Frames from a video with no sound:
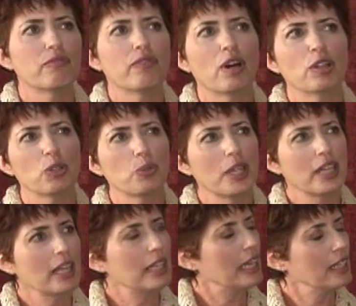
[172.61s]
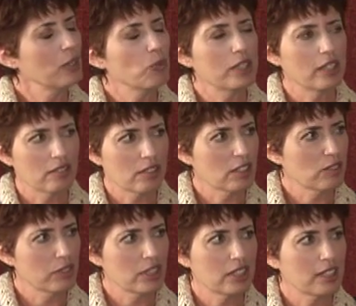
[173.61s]
following in anyone else's
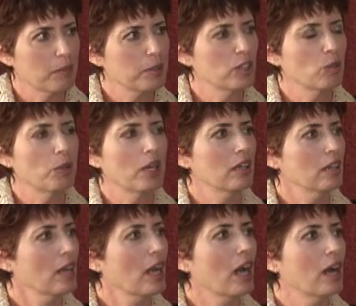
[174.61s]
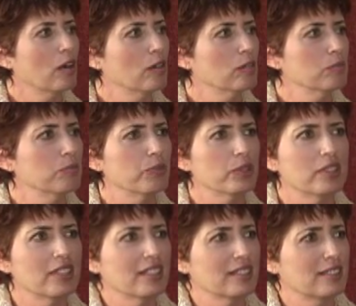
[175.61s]
footsteps, no matter how
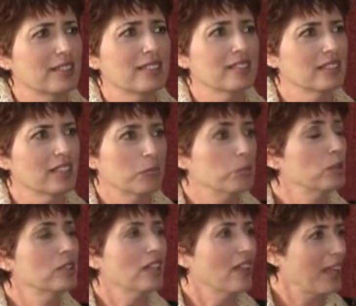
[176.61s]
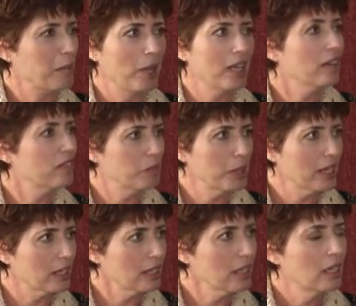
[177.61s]
brilliant a Buddha they may have
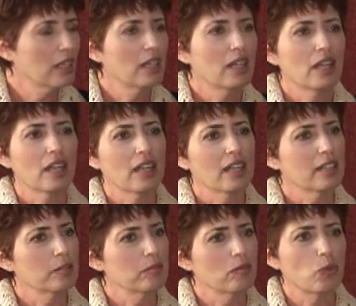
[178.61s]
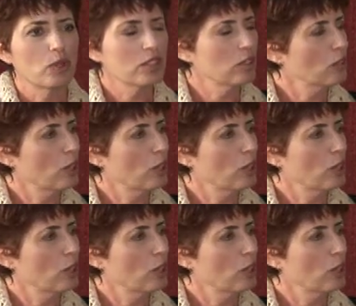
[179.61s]
been, was no